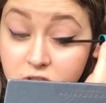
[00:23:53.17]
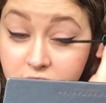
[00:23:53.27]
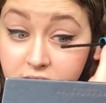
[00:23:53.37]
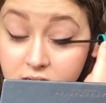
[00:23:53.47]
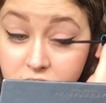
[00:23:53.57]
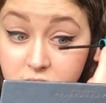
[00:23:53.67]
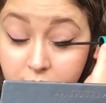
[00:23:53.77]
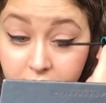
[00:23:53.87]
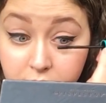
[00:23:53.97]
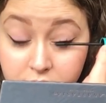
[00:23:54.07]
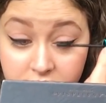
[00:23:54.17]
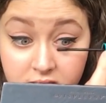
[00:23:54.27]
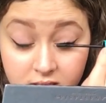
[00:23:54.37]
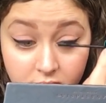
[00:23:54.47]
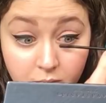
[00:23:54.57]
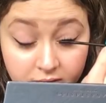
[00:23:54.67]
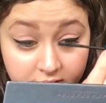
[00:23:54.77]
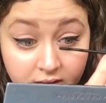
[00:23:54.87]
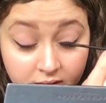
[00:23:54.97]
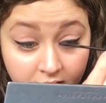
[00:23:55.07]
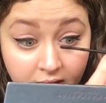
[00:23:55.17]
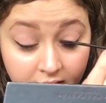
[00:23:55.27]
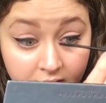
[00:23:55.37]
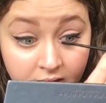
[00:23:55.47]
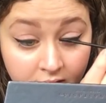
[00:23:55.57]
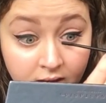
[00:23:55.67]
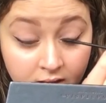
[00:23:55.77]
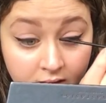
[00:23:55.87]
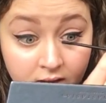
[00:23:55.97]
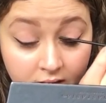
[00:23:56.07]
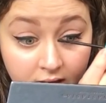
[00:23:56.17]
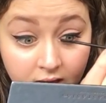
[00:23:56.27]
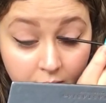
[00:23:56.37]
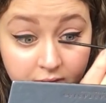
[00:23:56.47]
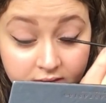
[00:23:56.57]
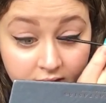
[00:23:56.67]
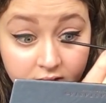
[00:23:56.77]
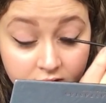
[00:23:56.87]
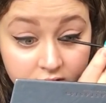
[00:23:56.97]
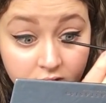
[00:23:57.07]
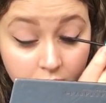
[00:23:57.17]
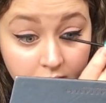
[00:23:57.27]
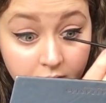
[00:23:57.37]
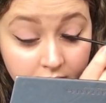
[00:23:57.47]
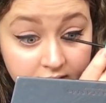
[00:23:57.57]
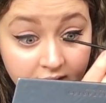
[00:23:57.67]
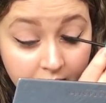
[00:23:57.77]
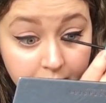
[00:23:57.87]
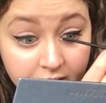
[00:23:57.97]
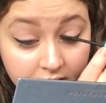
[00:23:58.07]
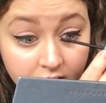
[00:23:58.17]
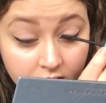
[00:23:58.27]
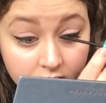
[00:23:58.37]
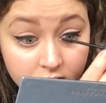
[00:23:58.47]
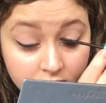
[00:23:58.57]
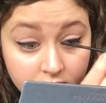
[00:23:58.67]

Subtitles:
change in my routine once I understood what was happening.